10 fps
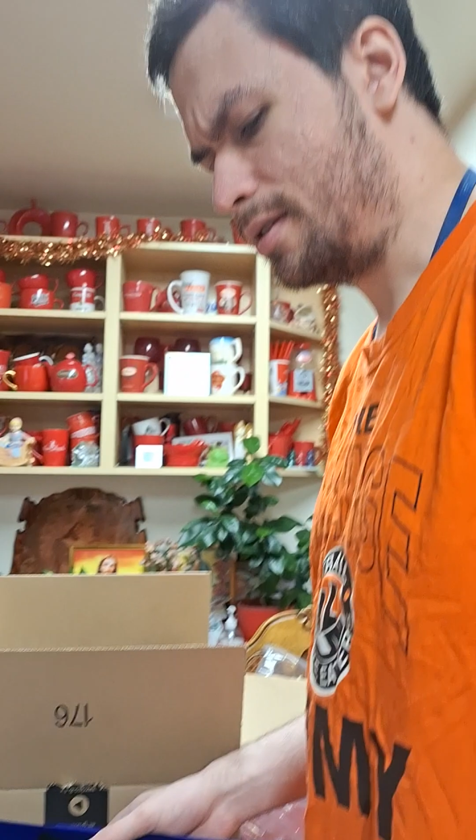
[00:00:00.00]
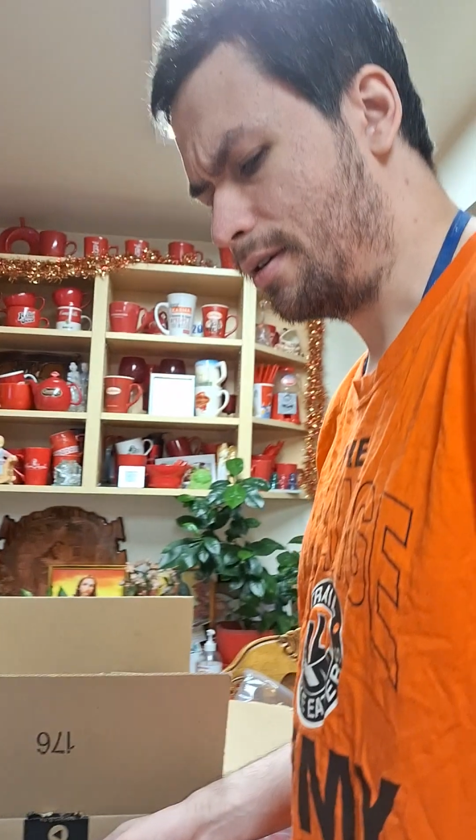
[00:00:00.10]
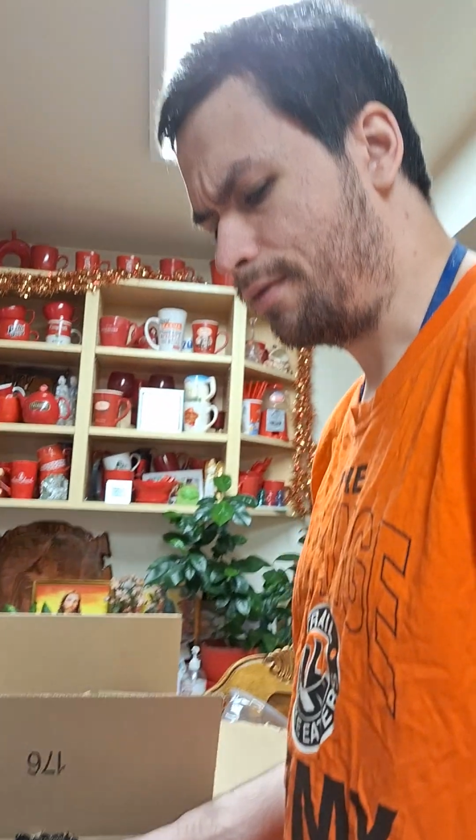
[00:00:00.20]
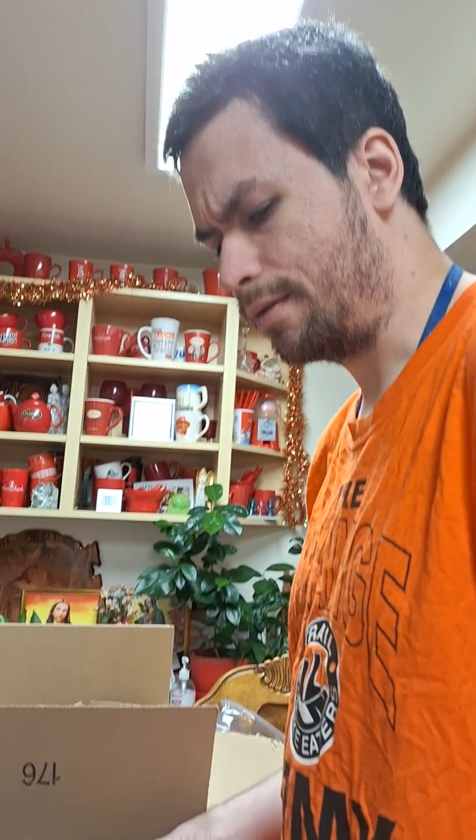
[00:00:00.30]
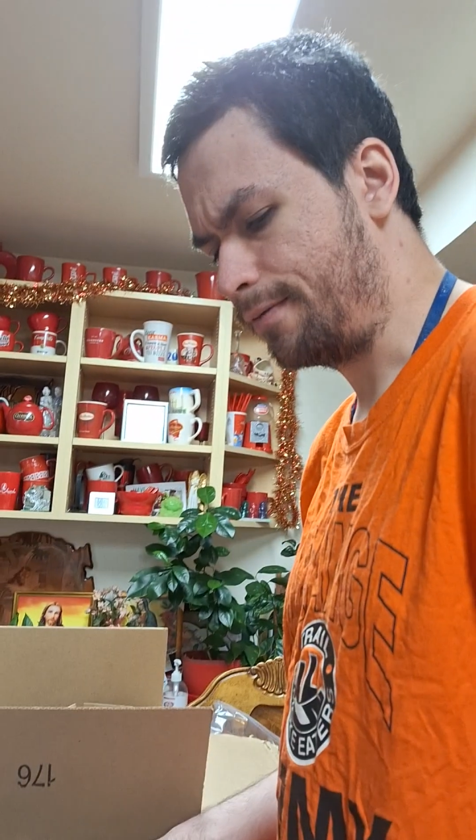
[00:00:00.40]

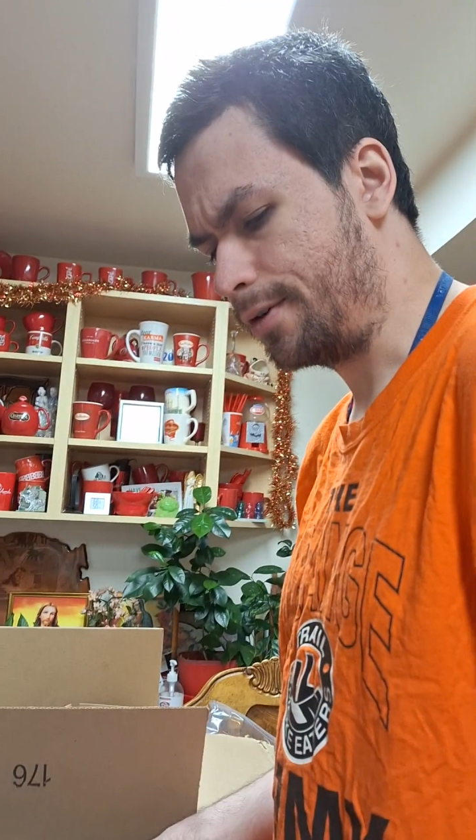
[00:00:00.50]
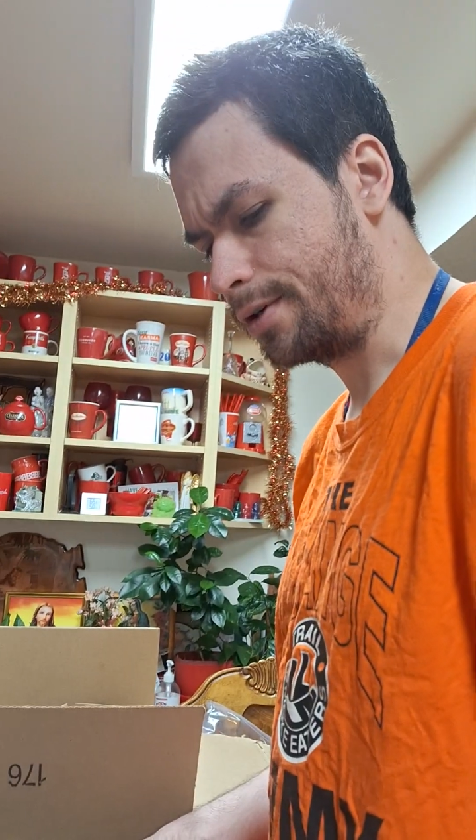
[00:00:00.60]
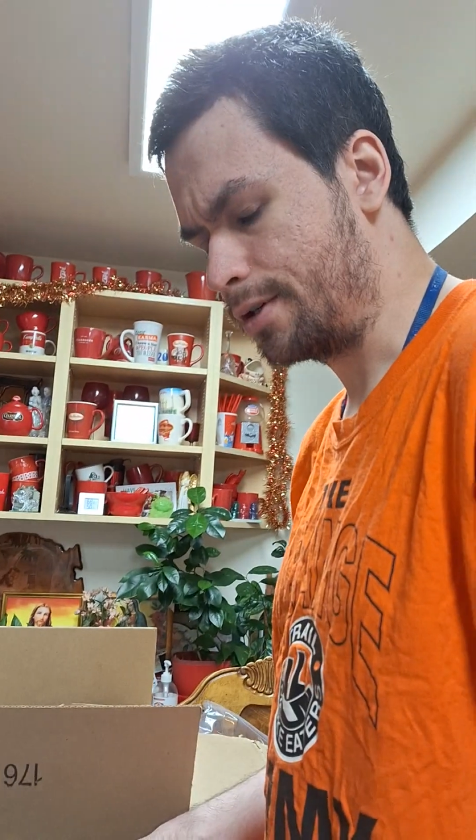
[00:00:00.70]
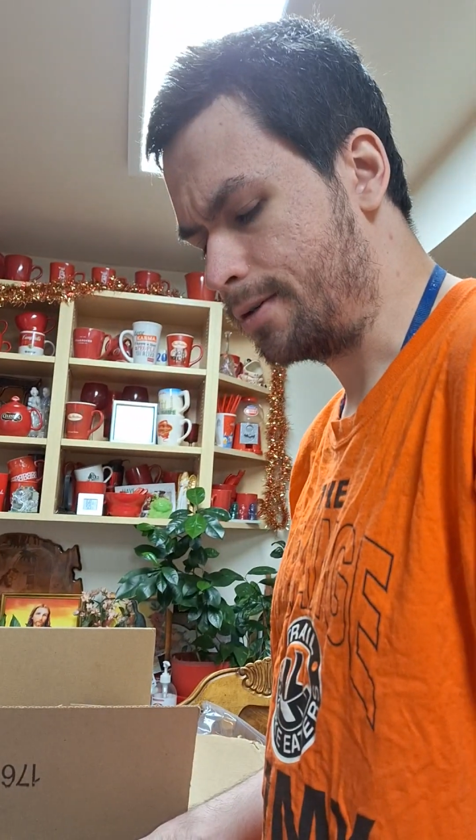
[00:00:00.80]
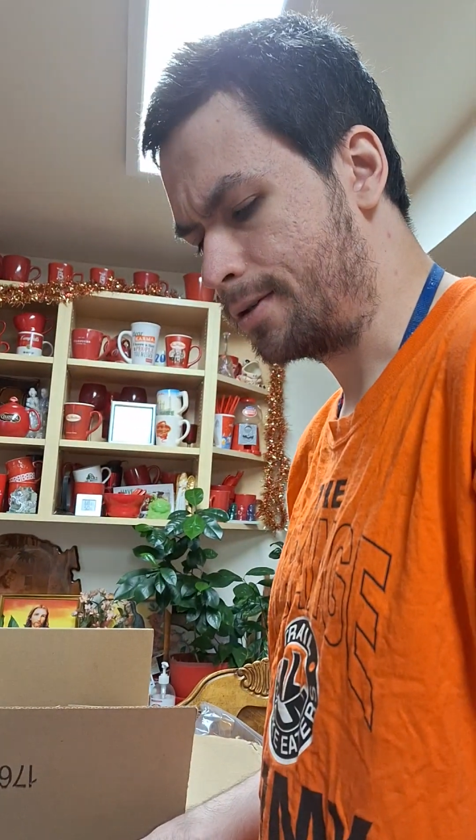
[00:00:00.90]
different
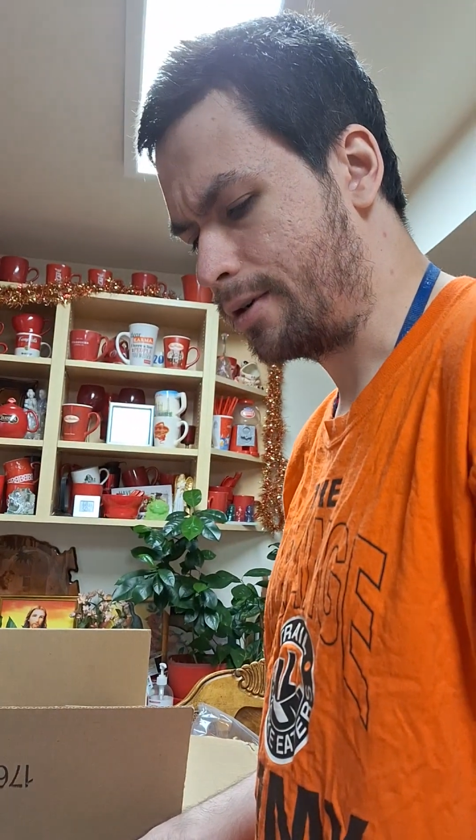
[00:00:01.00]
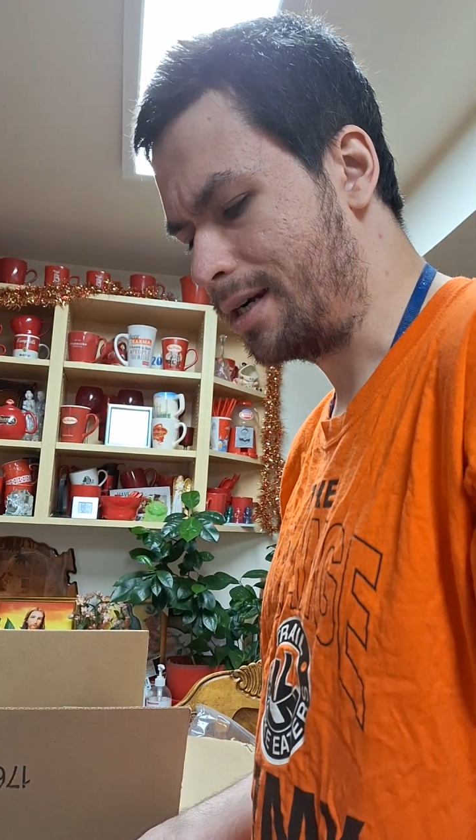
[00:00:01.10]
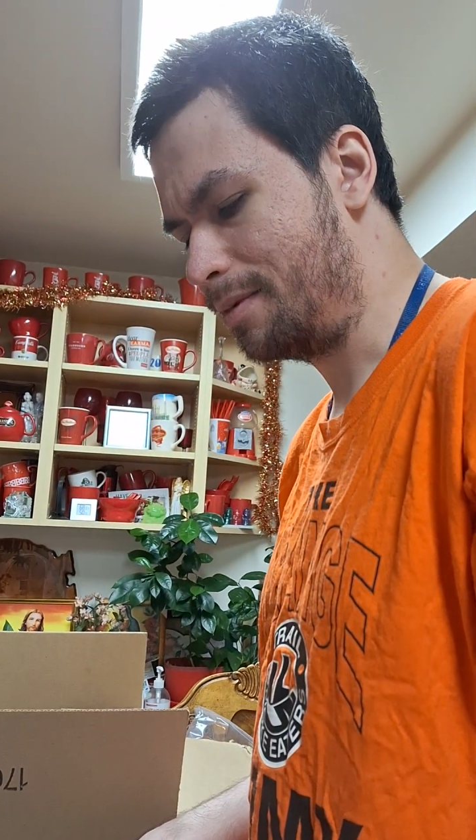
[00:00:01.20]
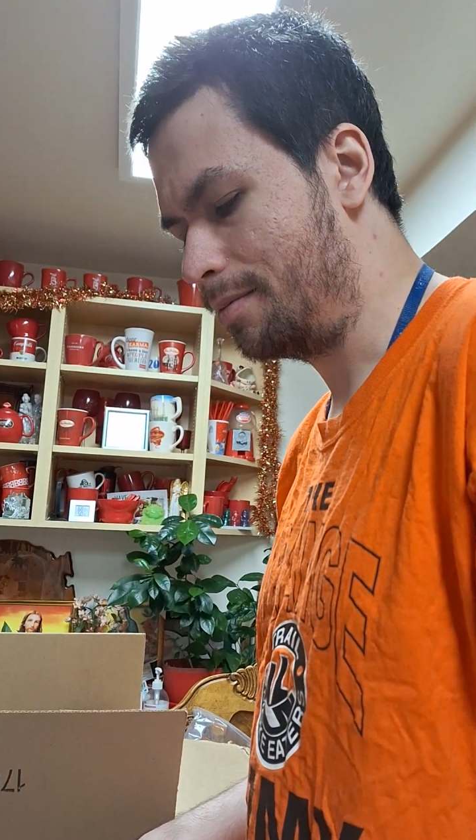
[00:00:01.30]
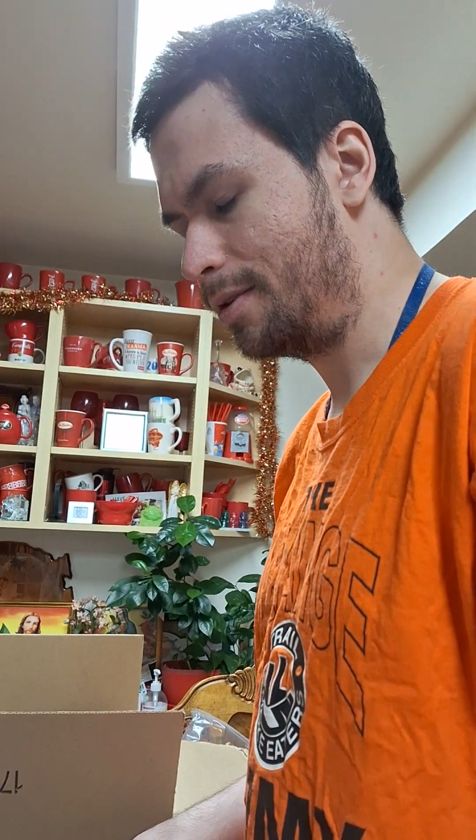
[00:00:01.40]
version of
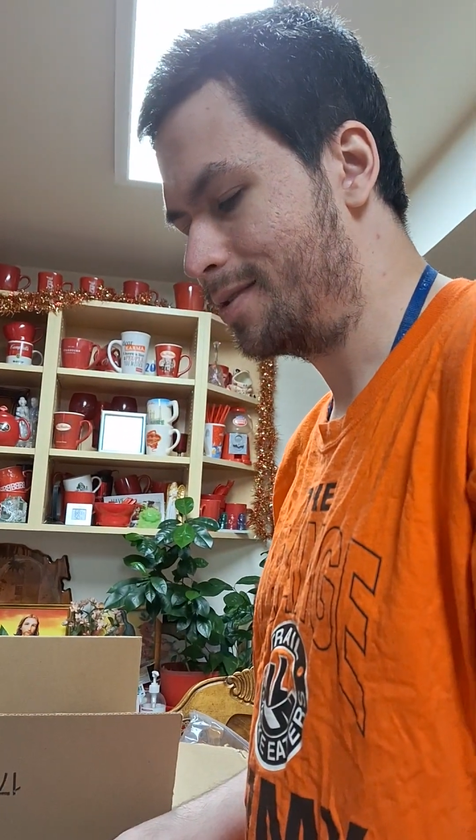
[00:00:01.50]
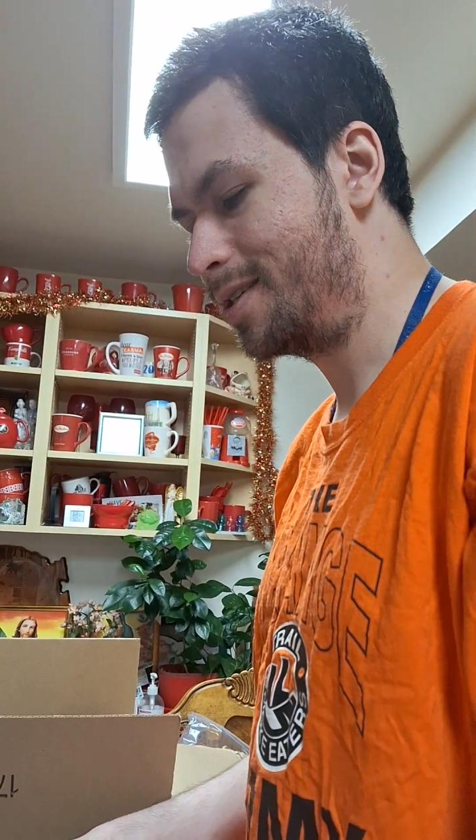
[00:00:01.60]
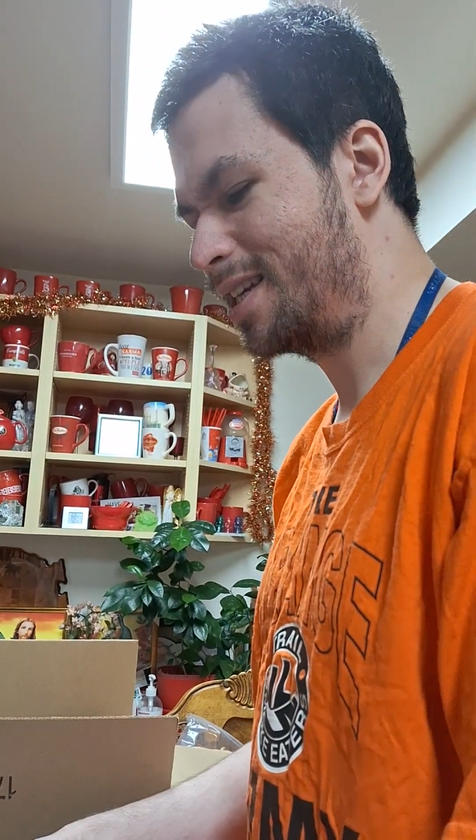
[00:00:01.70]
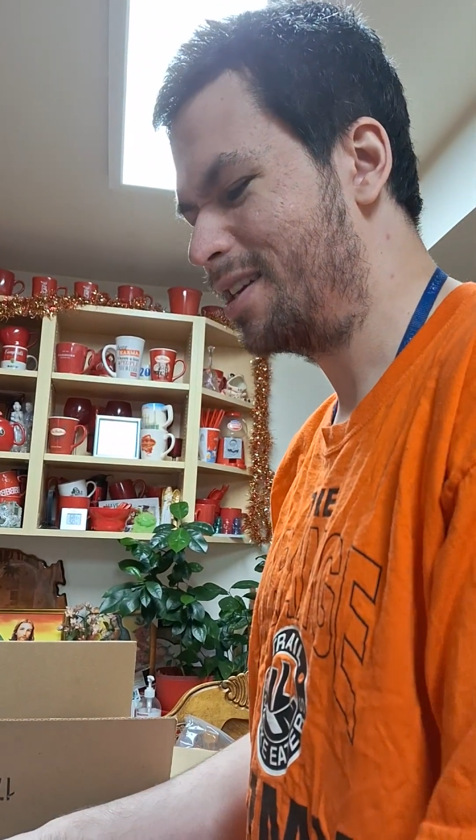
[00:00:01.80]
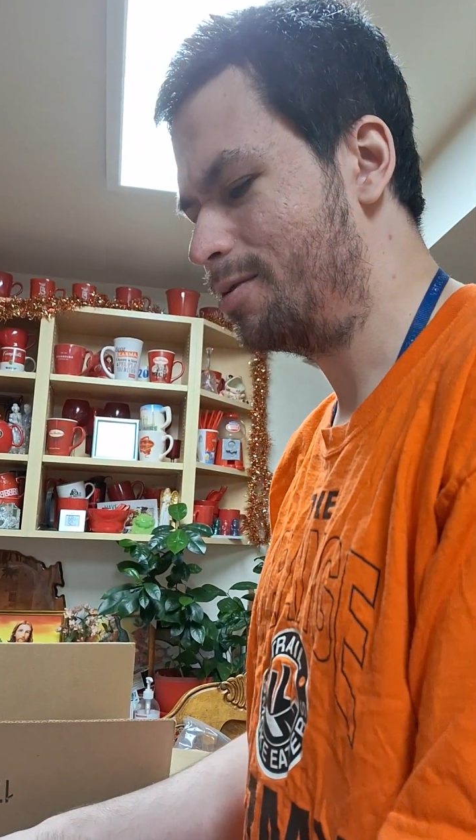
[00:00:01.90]
Scrabble, but
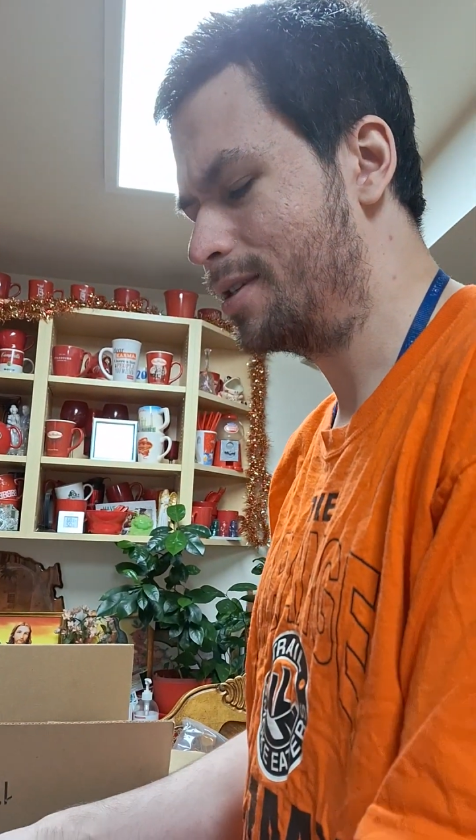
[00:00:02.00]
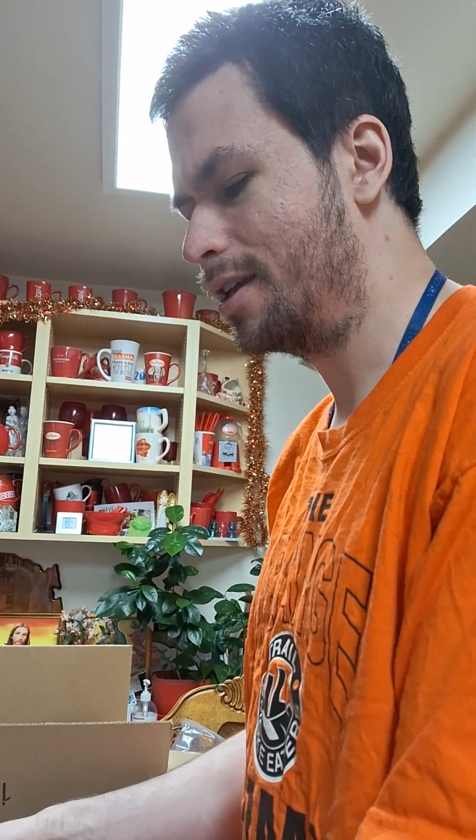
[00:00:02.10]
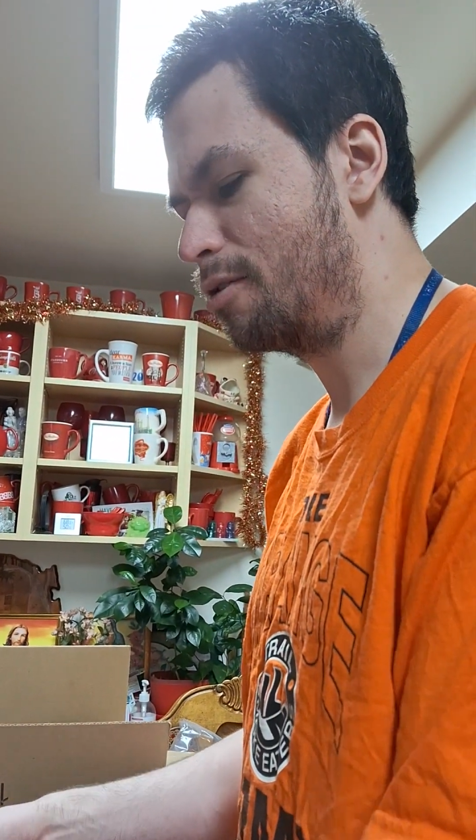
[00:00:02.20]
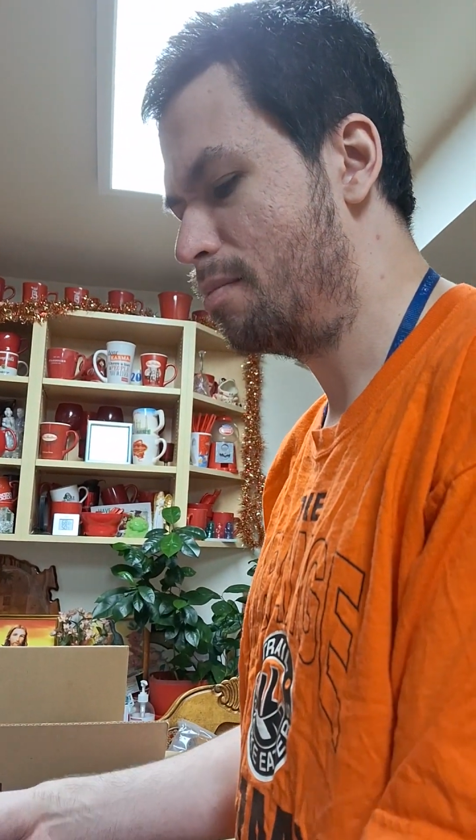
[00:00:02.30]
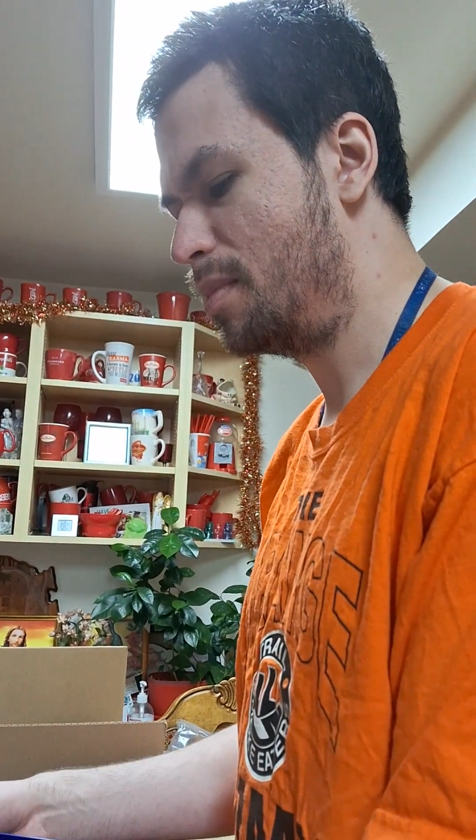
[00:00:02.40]
it was like
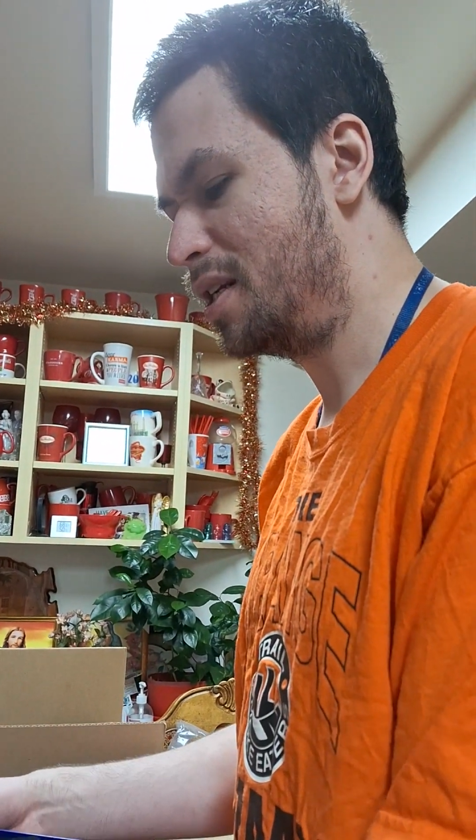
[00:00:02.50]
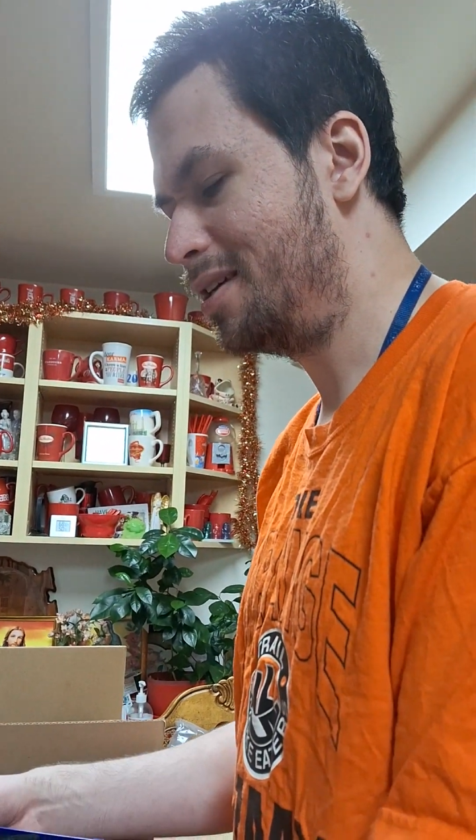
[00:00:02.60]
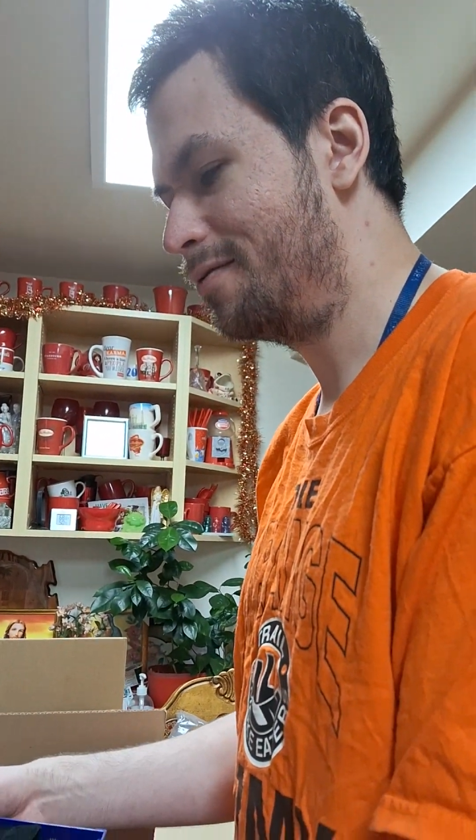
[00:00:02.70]
a mini